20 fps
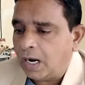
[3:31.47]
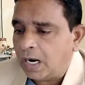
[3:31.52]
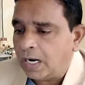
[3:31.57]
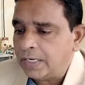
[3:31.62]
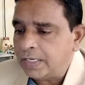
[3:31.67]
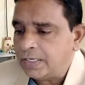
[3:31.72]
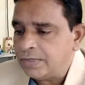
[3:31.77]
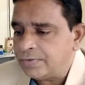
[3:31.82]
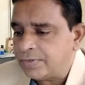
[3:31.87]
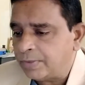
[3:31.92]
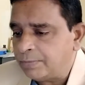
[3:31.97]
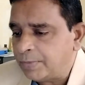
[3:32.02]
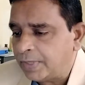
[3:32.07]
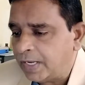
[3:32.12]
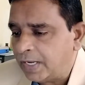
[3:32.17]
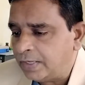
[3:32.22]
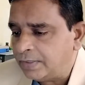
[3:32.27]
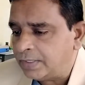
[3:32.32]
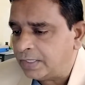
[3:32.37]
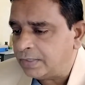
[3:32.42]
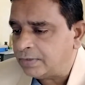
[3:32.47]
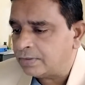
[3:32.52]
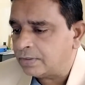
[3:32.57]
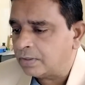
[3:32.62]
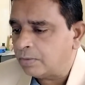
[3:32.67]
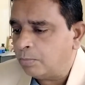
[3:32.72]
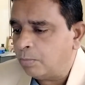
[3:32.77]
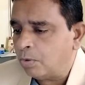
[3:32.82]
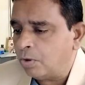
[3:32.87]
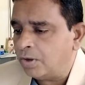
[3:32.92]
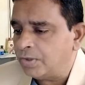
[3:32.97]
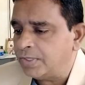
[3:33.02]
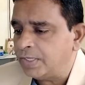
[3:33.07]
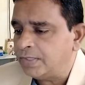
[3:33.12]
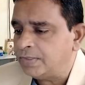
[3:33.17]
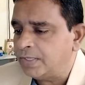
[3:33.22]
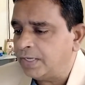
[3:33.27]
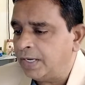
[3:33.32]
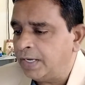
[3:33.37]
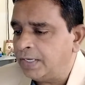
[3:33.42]
and in some cases
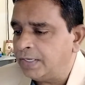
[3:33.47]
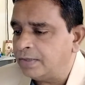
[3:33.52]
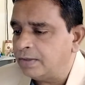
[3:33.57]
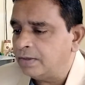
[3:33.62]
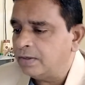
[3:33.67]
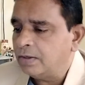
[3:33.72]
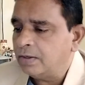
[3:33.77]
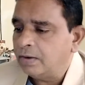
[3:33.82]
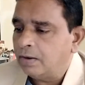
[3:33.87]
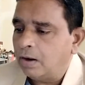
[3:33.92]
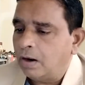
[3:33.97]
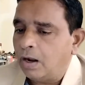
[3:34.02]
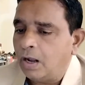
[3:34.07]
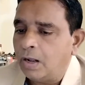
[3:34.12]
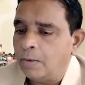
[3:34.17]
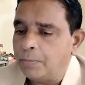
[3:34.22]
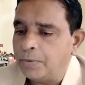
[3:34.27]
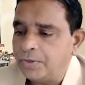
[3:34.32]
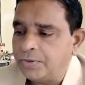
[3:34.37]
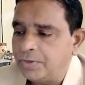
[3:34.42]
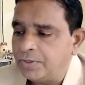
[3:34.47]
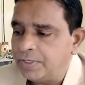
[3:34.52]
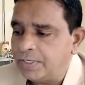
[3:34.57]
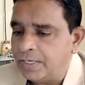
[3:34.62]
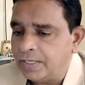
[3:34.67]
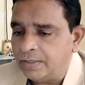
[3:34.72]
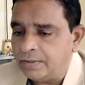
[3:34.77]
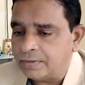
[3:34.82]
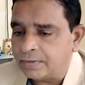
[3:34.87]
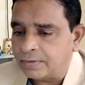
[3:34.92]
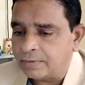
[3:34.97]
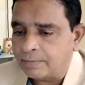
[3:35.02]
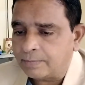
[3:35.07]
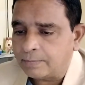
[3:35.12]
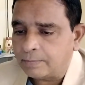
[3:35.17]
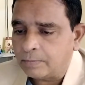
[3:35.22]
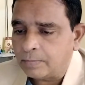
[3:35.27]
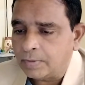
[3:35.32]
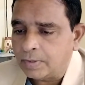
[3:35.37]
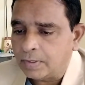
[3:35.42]
process heat opportunities.
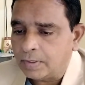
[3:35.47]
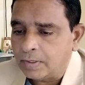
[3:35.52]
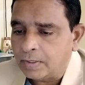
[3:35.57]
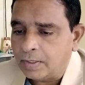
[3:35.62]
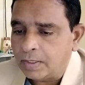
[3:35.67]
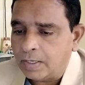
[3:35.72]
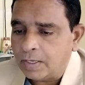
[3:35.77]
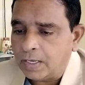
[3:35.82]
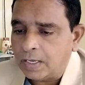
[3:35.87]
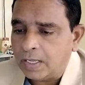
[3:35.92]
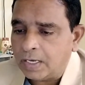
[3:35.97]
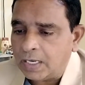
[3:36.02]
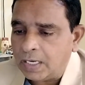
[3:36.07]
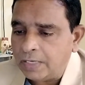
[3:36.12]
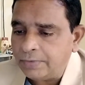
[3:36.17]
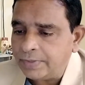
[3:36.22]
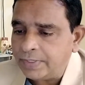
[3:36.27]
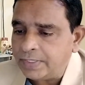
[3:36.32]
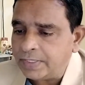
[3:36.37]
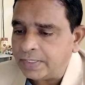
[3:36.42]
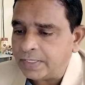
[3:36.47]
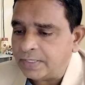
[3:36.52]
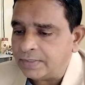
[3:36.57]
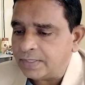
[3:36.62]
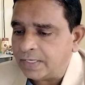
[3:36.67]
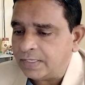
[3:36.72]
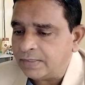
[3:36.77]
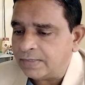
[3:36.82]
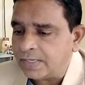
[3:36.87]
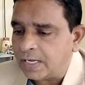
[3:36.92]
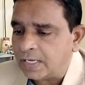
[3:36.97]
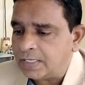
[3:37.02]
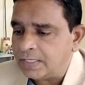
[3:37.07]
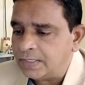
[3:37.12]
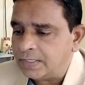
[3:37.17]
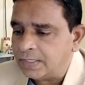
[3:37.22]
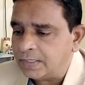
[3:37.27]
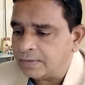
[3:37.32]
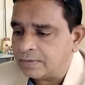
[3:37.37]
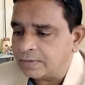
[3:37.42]
Relevant design
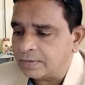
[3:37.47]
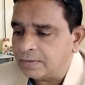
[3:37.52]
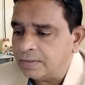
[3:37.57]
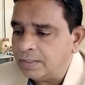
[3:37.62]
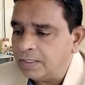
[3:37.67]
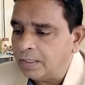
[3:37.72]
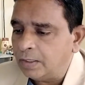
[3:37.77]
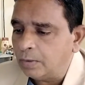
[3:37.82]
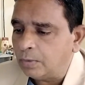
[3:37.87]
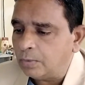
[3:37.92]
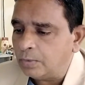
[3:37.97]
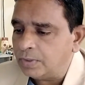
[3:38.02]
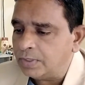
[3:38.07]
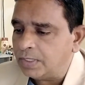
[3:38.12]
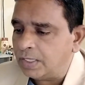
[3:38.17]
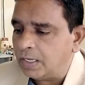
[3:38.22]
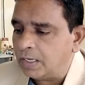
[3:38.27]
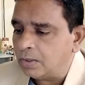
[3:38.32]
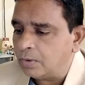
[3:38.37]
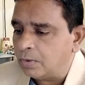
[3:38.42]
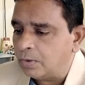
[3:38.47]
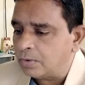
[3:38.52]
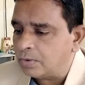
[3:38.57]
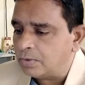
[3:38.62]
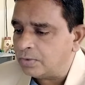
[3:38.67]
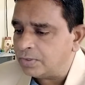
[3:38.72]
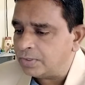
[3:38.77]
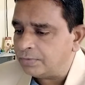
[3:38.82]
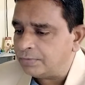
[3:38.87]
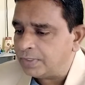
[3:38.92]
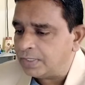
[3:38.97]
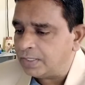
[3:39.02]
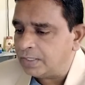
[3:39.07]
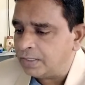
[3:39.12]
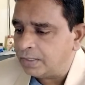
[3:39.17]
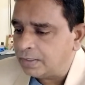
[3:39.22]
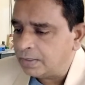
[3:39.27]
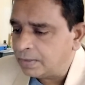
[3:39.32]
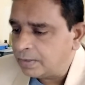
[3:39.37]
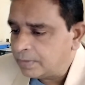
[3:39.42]
challenges include the corrosivity
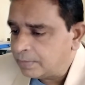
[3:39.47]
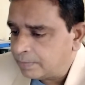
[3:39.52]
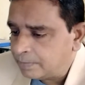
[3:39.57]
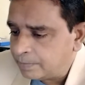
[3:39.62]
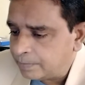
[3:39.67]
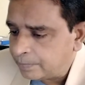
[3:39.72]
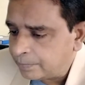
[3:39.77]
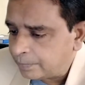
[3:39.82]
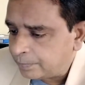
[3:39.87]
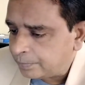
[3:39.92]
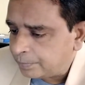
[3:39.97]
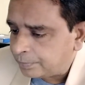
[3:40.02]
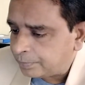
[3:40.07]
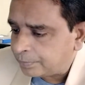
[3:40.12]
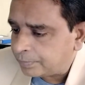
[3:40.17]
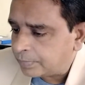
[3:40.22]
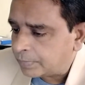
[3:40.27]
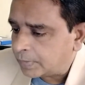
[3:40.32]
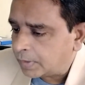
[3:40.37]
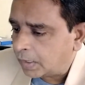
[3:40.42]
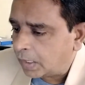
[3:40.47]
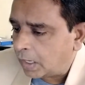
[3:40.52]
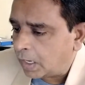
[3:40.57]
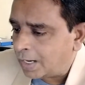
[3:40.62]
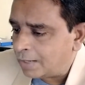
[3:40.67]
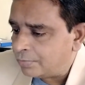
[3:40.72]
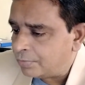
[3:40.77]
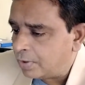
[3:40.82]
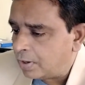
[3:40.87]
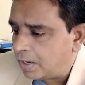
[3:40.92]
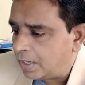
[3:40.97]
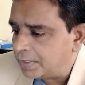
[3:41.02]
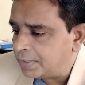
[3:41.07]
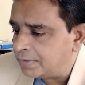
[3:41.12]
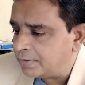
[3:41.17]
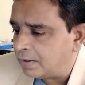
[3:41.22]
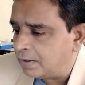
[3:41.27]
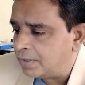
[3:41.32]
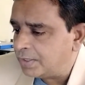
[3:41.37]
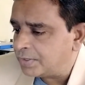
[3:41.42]
of hot
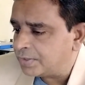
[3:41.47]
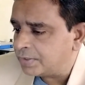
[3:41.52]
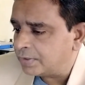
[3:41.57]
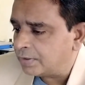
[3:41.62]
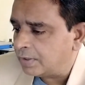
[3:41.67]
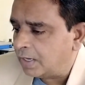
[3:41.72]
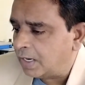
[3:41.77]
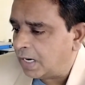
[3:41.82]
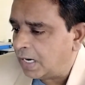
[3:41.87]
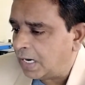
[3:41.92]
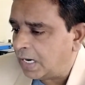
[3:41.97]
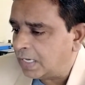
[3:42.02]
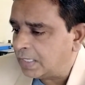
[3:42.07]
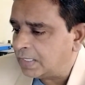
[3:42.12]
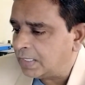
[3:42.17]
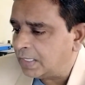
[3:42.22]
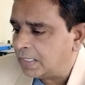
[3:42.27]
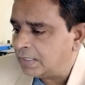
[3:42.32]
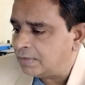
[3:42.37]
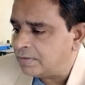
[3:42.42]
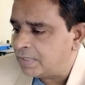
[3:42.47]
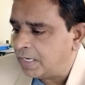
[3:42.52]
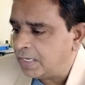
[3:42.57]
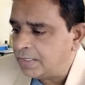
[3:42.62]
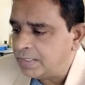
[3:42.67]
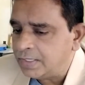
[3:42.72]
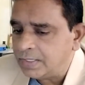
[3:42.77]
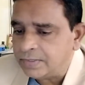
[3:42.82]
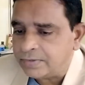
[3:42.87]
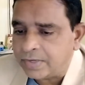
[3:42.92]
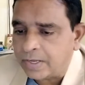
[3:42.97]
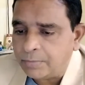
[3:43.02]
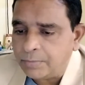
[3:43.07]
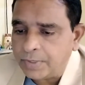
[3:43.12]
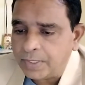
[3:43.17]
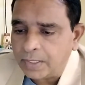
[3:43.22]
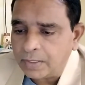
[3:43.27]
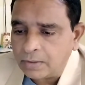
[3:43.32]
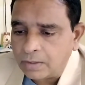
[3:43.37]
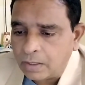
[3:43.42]
salts and the changing
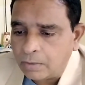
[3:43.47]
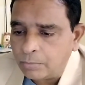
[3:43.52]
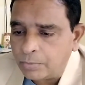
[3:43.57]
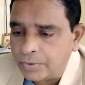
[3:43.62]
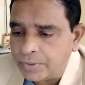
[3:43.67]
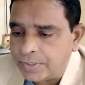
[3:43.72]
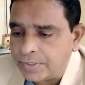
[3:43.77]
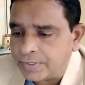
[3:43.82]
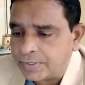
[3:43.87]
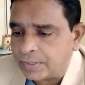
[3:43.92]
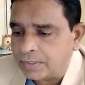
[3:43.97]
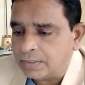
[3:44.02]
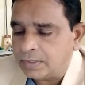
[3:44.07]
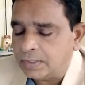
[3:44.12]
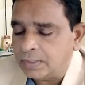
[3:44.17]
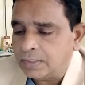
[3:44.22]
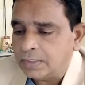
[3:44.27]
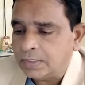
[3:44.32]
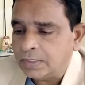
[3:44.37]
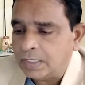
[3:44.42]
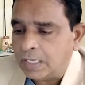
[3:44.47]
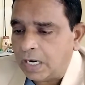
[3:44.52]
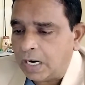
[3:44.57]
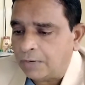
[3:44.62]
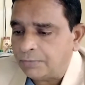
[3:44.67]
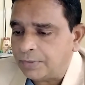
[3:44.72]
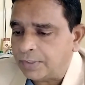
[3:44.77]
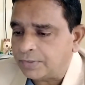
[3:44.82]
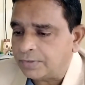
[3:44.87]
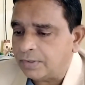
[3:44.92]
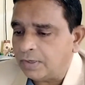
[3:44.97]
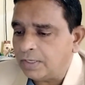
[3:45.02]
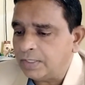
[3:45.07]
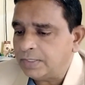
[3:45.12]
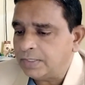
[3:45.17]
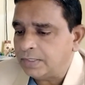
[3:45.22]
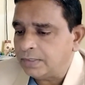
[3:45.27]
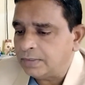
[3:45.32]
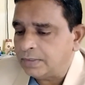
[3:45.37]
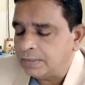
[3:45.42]
chemical composition of the
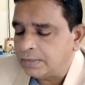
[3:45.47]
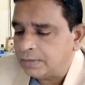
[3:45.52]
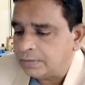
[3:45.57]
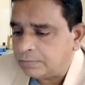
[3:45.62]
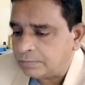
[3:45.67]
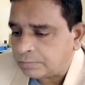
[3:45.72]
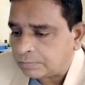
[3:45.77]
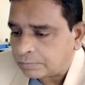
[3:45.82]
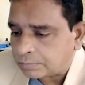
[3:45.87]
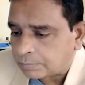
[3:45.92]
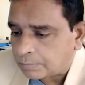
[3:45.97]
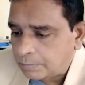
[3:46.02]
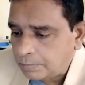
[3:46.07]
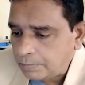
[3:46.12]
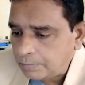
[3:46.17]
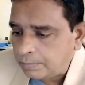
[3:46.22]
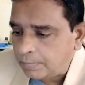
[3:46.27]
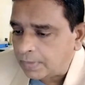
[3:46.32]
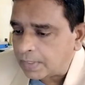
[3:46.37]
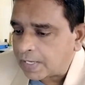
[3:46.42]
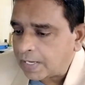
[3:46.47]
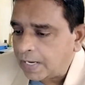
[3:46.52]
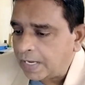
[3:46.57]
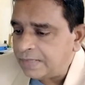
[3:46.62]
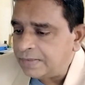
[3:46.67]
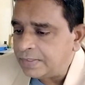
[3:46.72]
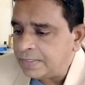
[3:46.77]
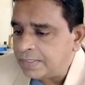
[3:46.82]
salt as